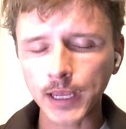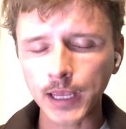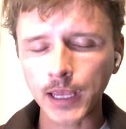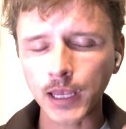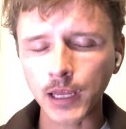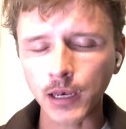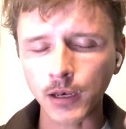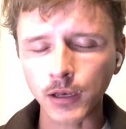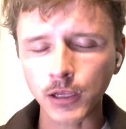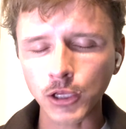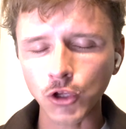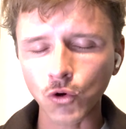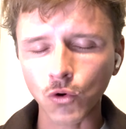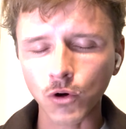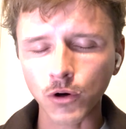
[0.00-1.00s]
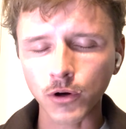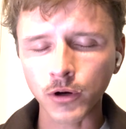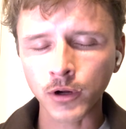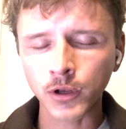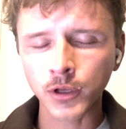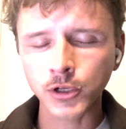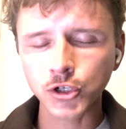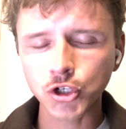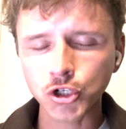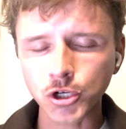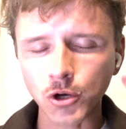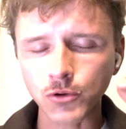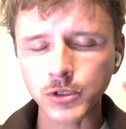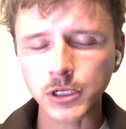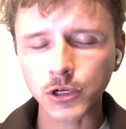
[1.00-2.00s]
in your
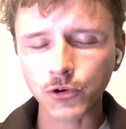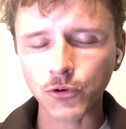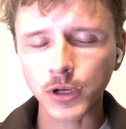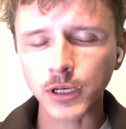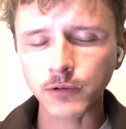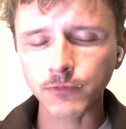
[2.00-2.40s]
chosen creative